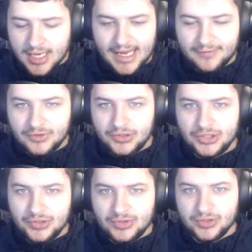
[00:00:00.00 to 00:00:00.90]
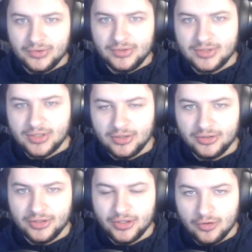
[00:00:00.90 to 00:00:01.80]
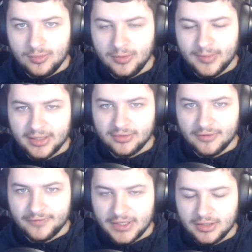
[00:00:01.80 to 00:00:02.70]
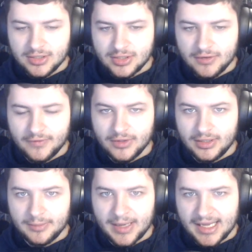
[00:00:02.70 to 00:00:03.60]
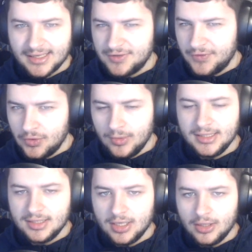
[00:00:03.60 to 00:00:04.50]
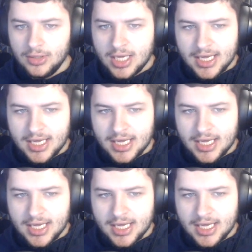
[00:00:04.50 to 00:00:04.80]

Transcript: I have done tutorials on the normal Minecraft vanilla server in the past a few weeks ago.